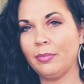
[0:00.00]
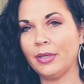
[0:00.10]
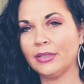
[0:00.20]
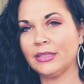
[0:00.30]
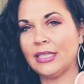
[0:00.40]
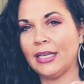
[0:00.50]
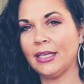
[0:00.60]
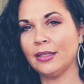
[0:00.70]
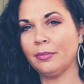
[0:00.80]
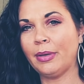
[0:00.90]
but it's
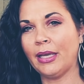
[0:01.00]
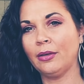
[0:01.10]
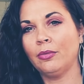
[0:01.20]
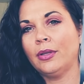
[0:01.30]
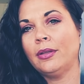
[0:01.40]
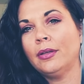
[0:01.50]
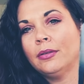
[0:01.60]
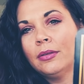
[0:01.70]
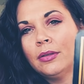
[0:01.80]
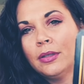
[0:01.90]
taking the pain with
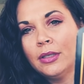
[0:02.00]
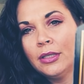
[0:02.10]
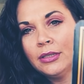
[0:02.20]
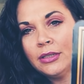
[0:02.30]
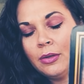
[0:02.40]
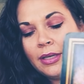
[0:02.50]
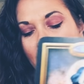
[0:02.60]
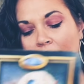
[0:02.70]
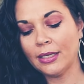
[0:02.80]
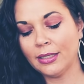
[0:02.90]
you. So
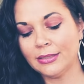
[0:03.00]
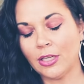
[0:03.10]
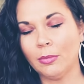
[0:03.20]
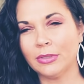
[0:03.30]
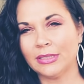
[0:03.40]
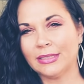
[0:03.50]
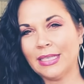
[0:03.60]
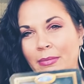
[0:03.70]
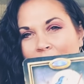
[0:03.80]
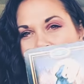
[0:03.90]
again, it's almost the
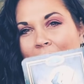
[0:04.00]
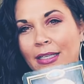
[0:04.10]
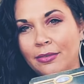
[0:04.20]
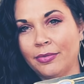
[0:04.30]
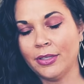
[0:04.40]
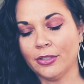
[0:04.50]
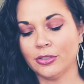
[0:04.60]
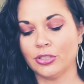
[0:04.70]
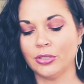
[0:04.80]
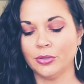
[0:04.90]
same exact fear
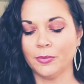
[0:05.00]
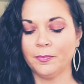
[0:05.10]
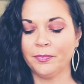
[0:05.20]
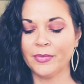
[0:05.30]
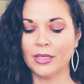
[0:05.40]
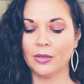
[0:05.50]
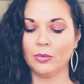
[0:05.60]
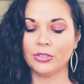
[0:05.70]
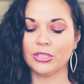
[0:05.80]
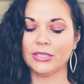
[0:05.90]
as you,
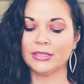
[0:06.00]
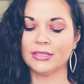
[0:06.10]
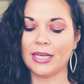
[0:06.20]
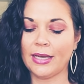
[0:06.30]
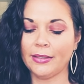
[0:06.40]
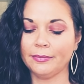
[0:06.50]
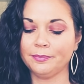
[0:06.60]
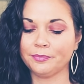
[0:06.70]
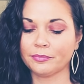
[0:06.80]
which is that